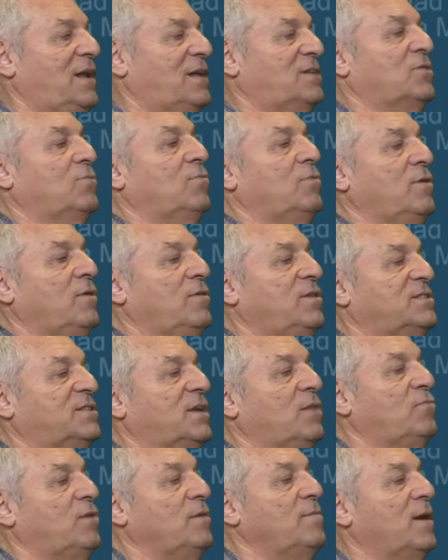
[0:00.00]
get the
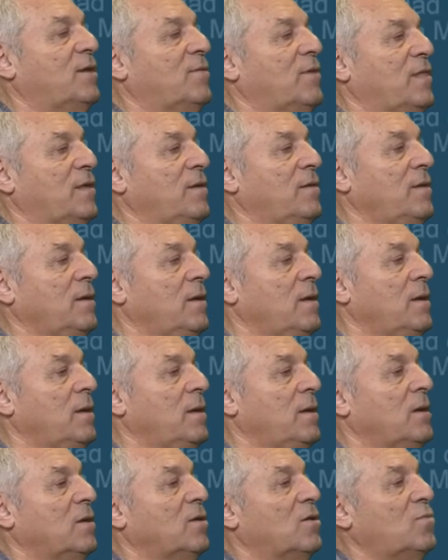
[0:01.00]
solution of the last
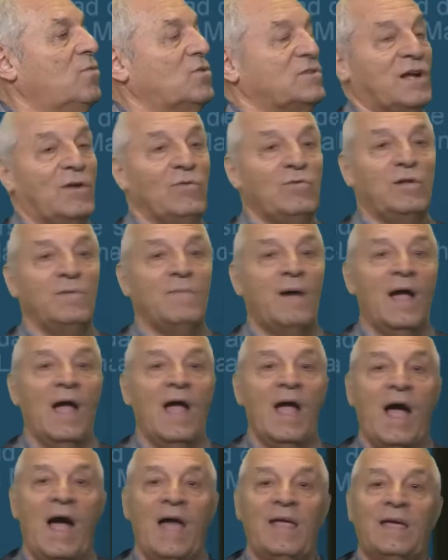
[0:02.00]
equation,
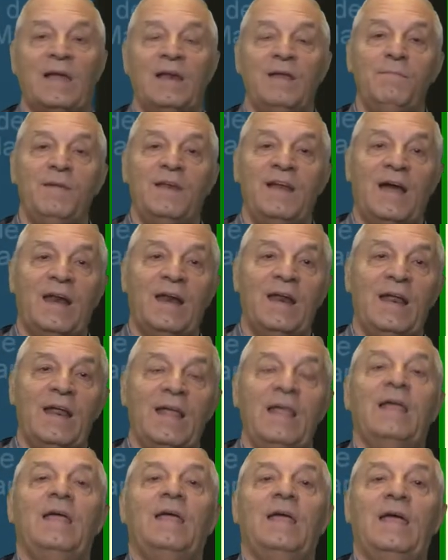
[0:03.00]
since it's the last
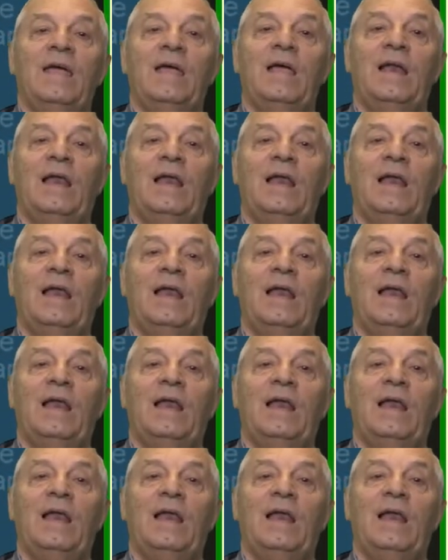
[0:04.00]
one,